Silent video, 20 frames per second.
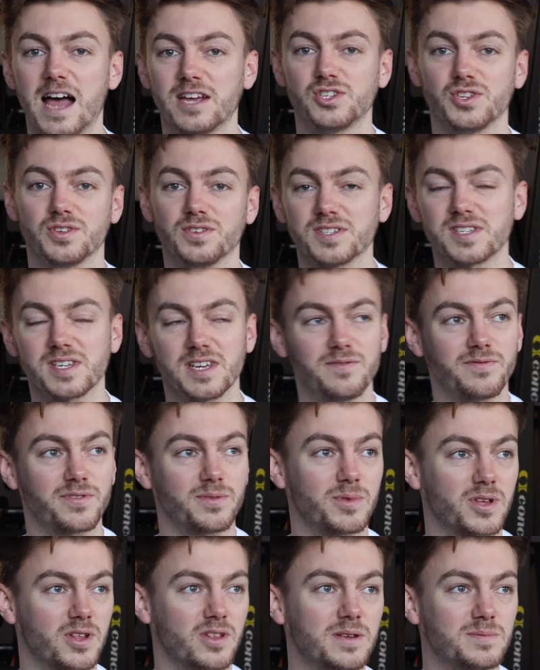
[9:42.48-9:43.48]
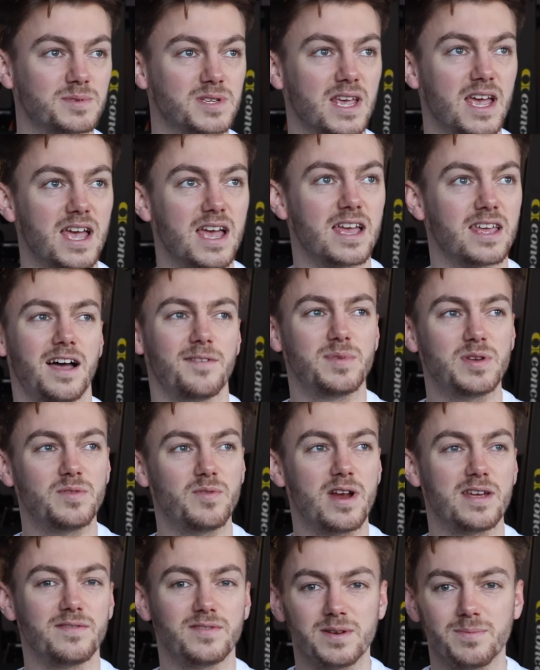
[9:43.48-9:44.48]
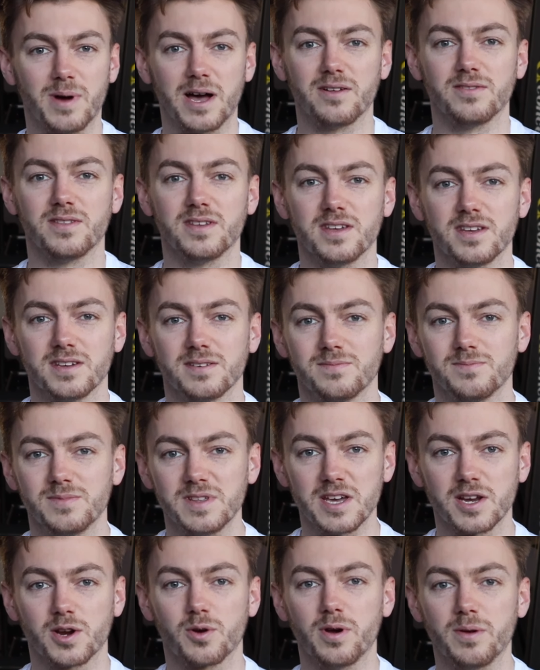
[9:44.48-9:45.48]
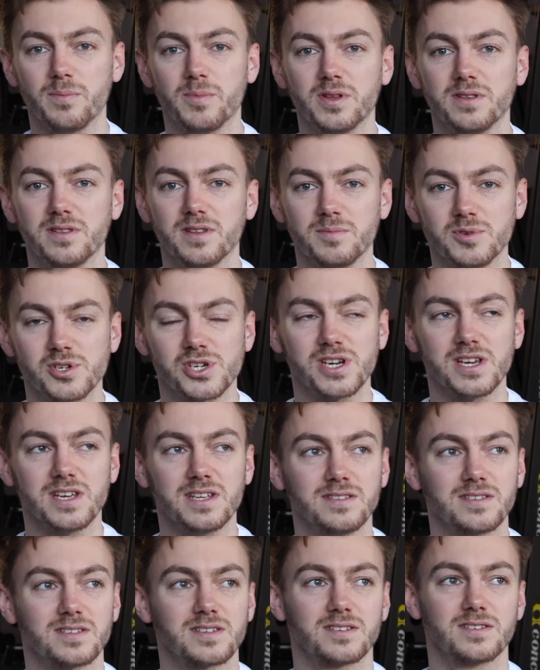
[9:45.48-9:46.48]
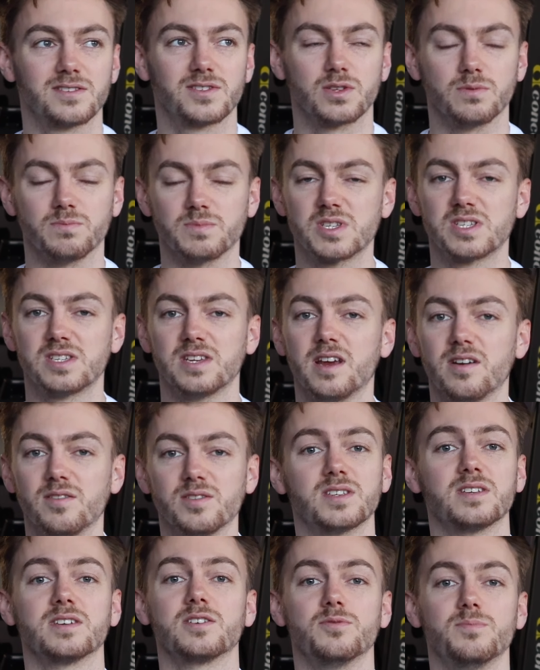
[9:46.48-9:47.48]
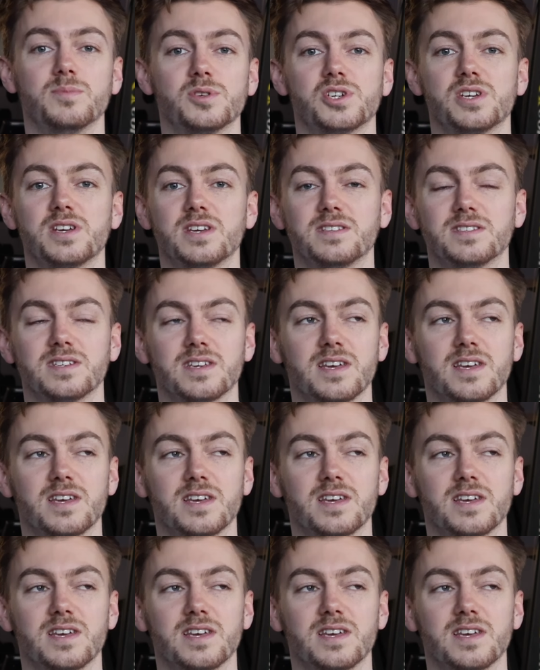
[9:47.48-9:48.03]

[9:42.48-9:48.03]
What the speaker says: As you'll have seen from the clips there, I've been raving about the equipment, the machines, some seriously good machines